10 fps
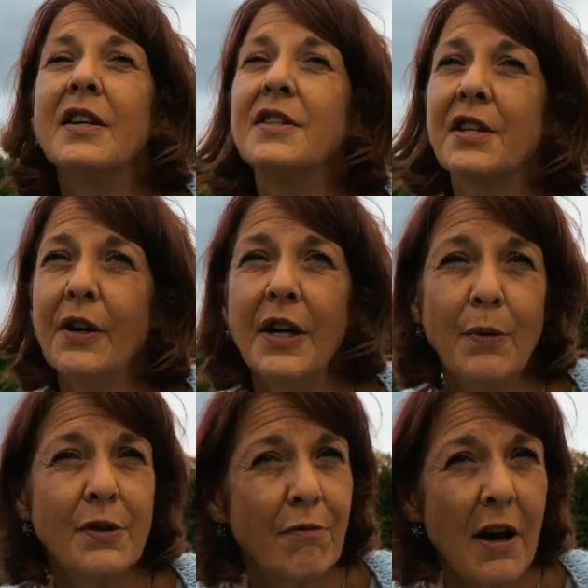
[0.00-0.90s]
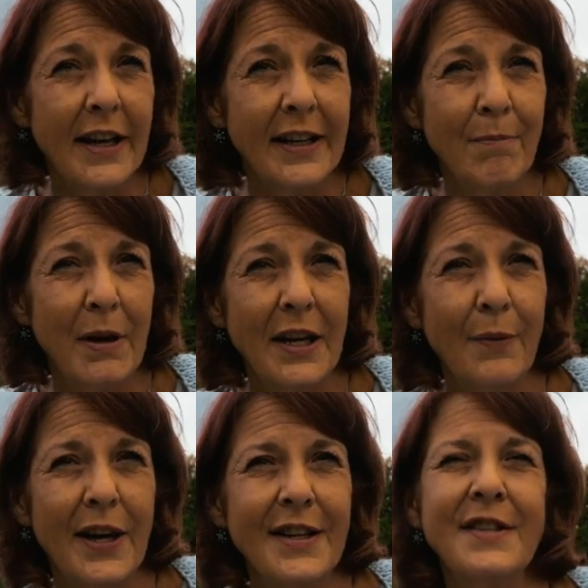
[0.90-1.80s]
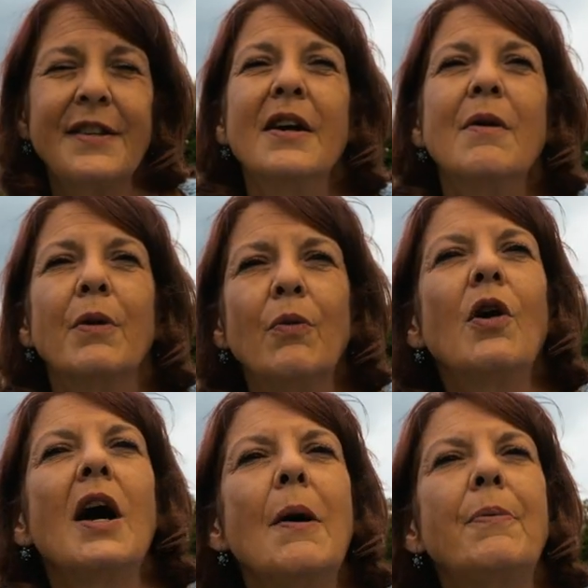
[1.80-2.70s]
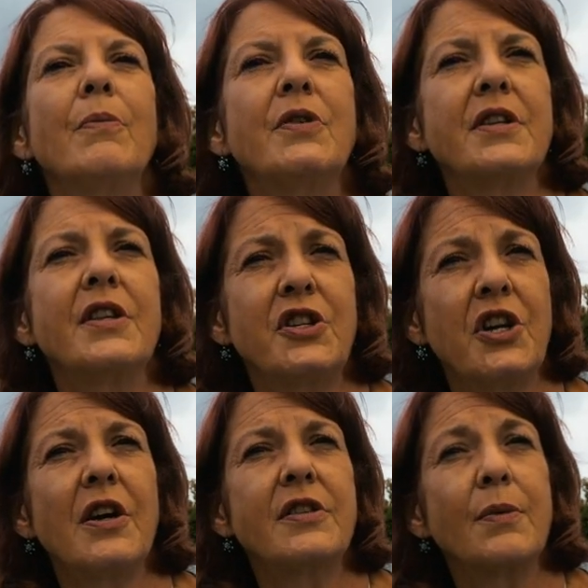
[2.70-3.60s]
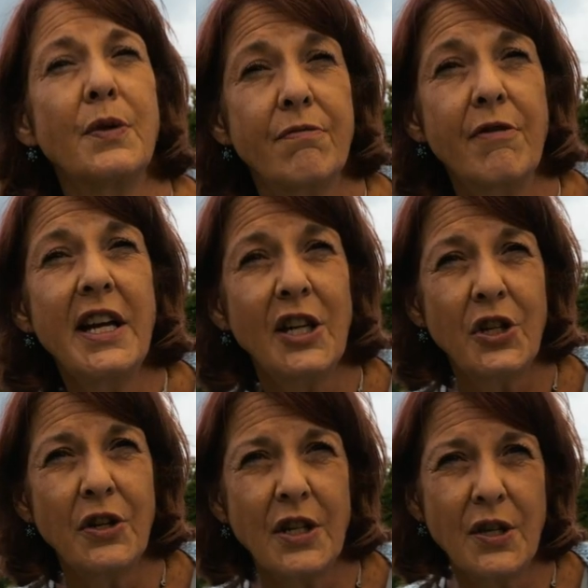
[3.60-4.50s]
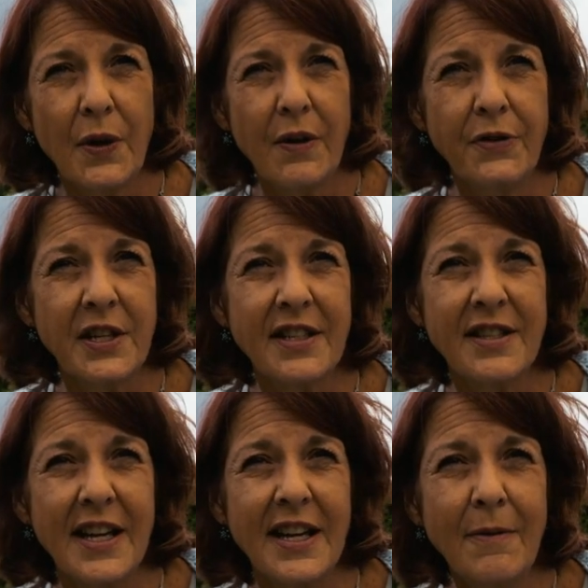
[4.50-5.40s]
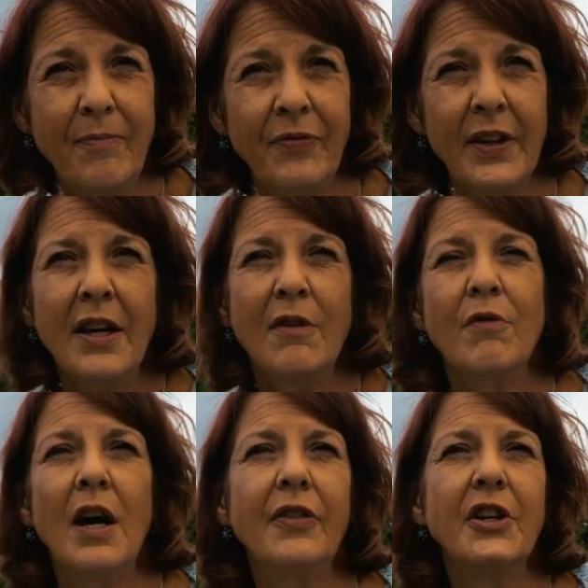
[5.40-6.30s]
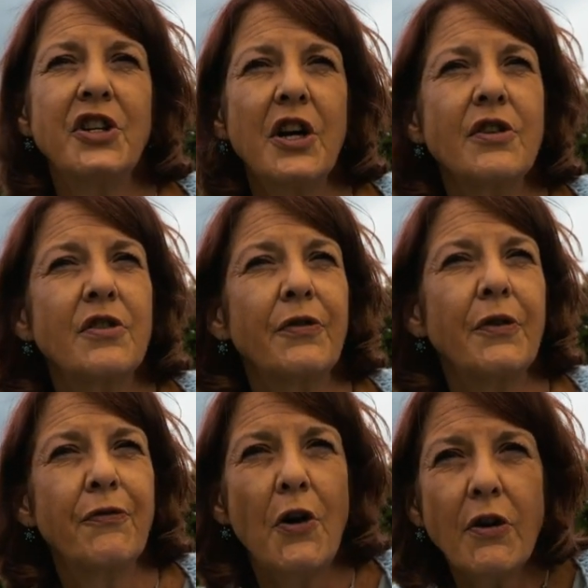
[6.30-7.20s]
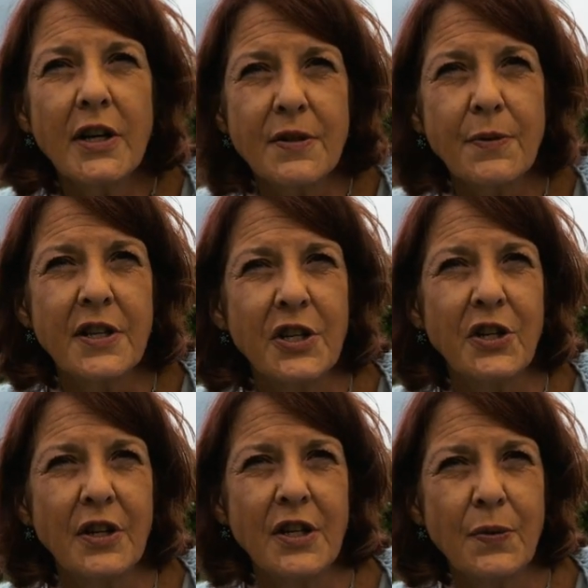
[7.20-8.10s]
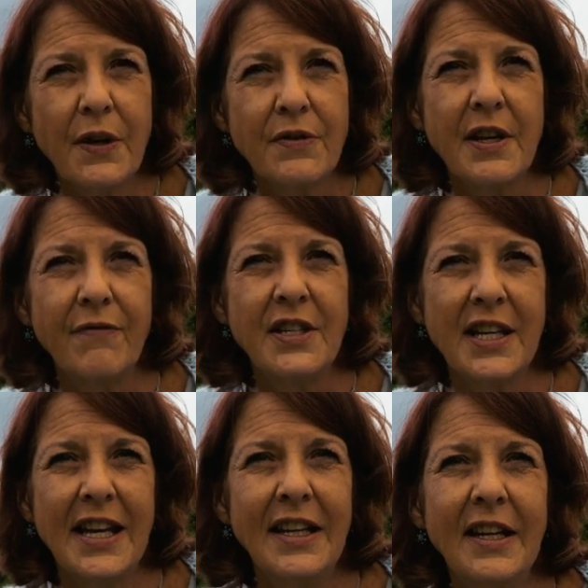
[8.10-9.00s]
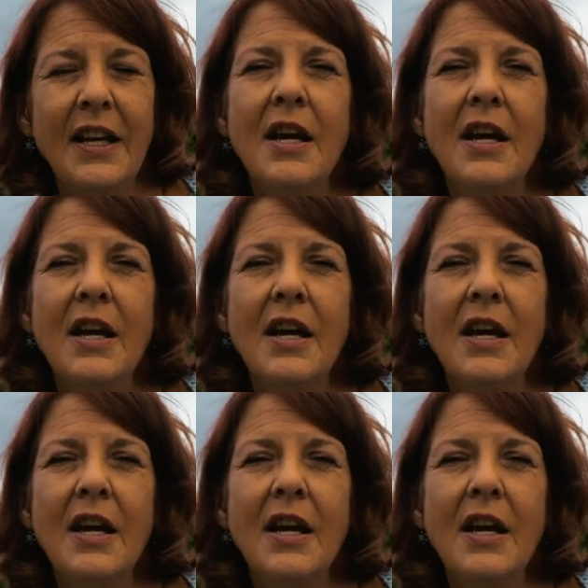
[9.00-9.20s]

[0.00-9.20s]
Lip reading: So he was right in many ways. But what happened was that the charter was reissued in 1216, and the Charter of the Forest was issued in 1217.